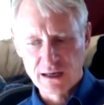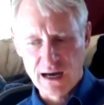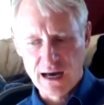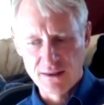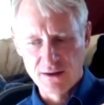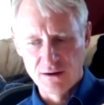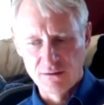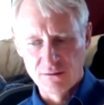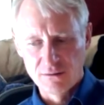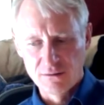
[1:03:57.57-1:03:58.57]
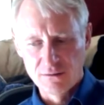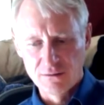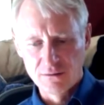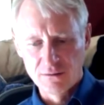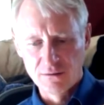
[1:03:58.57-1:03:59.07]
kind of the,
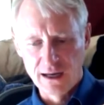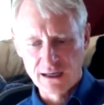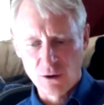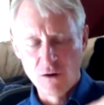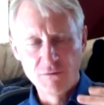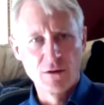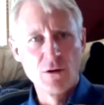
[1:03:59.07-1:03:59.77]
like over the